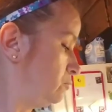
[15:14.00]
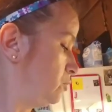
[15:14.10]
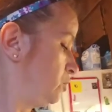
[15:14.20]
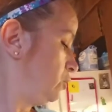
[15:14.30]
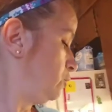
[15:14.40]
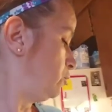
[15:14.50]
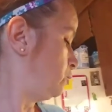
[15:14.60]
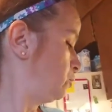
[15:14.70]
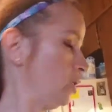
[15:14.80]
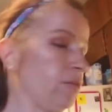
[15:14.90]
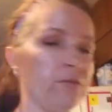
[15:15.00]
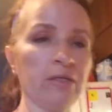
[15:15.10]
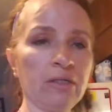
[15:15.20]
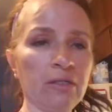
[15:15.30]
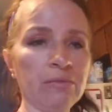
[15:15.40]
you run
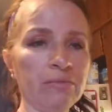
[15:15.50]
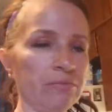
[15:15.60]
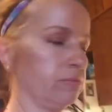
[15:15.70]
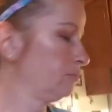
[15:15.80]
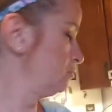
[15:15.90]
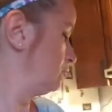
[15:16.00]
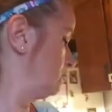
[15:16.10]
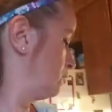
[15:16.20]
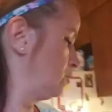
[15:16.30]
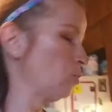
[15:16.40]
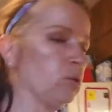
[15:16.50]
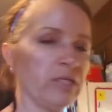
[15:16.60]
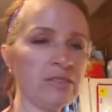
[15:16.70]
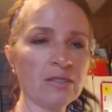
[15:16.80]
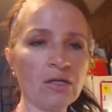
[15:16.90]
the mole
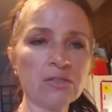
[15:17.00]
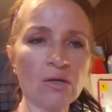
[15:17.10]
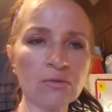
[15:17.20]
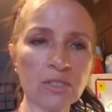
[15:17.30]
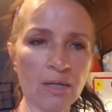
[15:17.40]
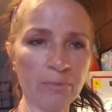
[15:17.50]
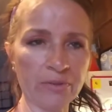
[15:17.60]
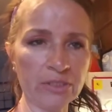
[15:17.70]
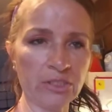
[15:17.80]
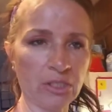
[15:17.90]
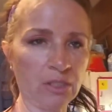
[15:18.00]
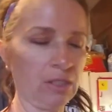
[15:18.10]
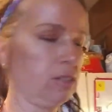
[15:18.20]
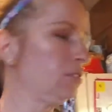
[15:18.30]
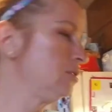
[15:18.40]
sauce on top of the
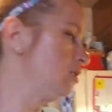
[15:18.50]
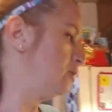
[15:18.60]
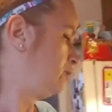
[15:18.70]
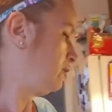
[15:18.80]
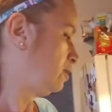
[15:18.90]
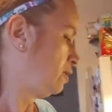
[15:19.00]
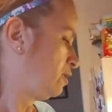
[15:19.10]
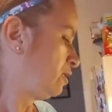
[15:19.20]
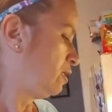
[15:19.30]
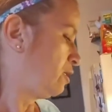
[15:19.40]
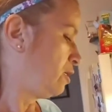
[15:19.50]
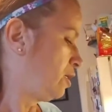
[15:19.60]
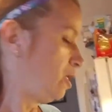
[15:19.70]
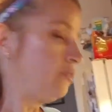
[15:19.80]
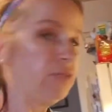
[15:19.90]
chicken,
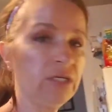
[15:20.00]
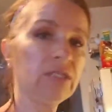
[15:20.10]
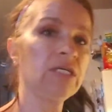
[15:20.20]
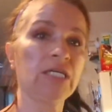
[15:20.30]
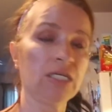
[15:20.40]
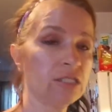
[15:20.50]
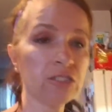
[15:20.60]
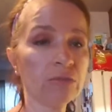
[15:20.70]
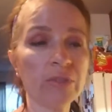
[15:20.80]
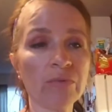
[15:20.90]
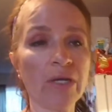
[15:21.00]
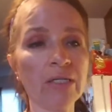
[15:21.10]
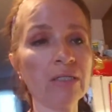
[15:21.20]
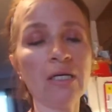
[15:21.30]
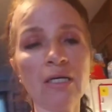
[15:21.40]
and then it should be
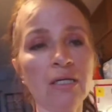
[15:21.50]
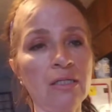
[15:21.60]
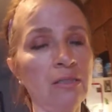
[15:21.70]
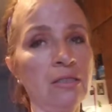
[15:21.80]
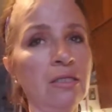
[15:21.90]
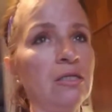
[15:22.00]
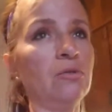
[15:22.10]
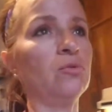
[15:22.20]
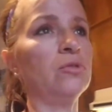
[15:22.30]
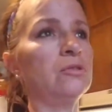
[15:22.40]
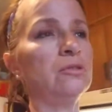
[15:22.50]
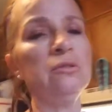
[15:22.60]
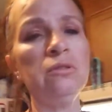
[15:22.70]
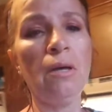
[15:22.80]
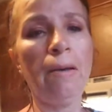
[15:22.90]
ready, and it will
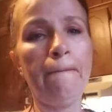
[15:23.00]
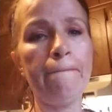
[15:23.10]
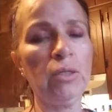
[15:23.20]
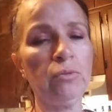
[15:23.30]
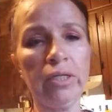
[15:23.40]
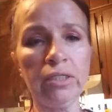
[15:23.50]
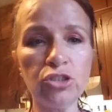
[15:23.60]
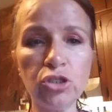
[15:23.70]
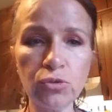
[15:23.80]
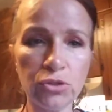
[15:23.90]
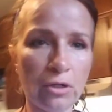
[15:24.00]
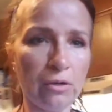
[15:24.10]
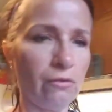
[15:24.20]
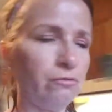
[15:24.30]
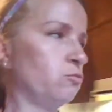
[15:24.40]
be ready to
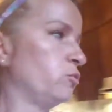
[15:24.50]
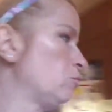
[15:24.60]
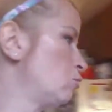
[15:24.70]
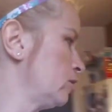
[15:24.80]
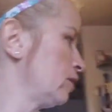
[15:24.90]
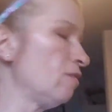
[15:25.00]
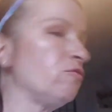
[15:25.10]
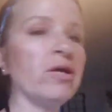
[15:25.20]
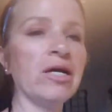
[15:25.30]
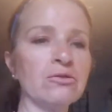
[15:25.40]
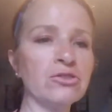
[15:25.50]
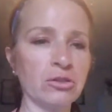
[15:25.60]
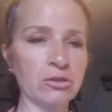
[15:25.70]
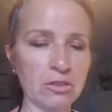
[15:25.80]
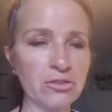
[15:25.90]
serve with whatever else you're
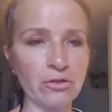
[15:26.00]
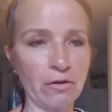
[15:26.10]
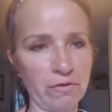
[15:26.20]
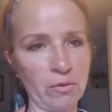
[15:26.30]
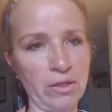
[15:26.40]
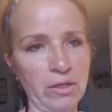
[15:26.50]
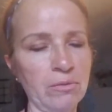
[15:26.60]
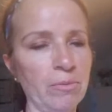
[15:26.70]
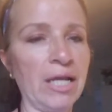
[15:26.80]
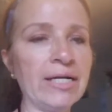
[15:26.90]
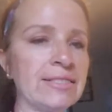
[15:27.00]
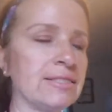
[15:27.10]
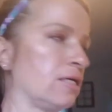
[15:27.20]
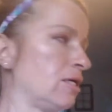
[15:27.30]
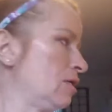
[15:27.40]
going to serve it with. But like I
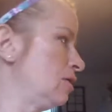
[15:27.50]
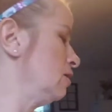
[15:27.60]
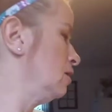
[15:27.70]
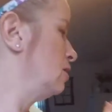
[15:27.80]
said,